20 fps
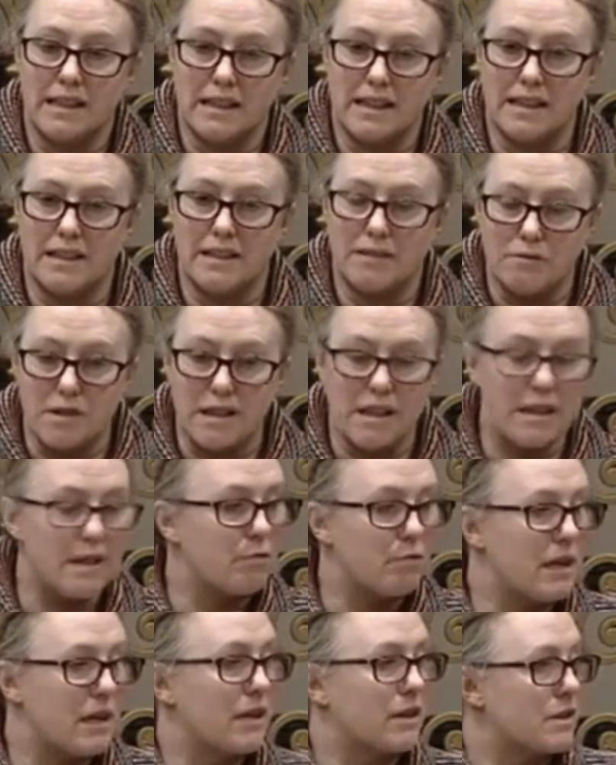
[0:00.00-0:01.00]
in
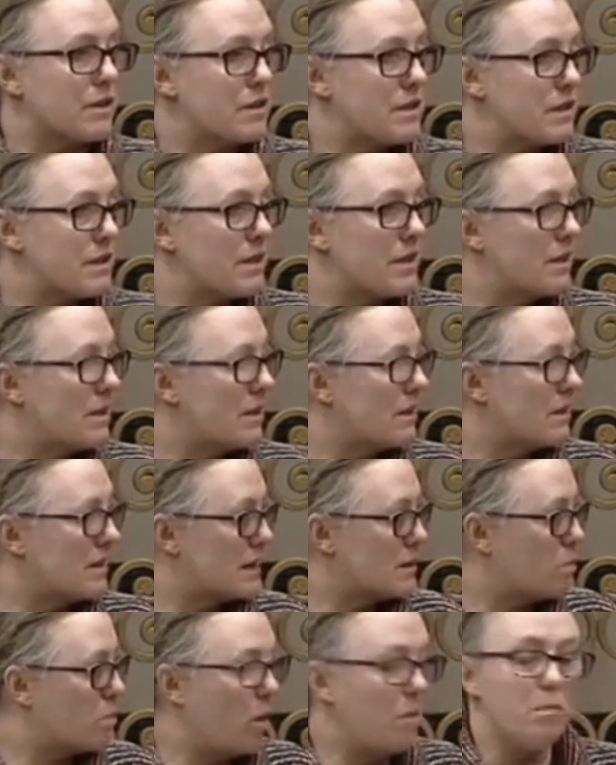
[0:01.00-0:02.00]
arrears,
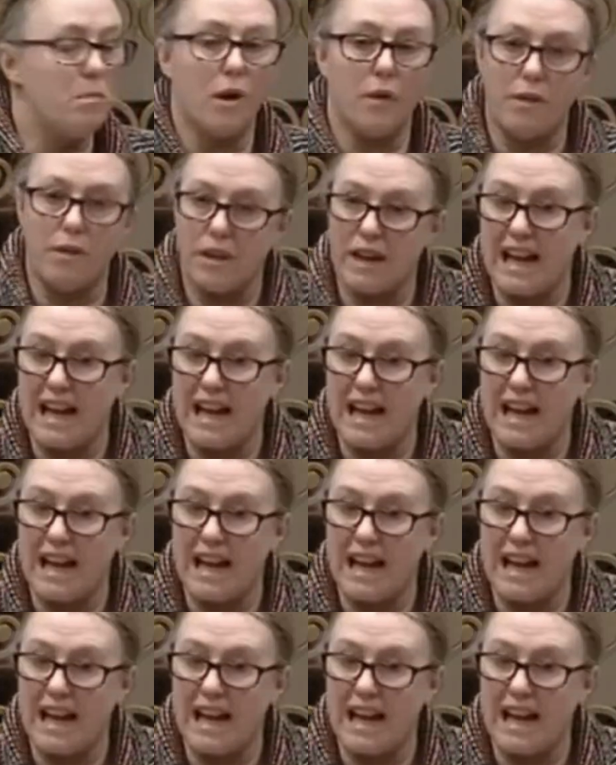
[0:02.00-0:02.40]
that's 1 month,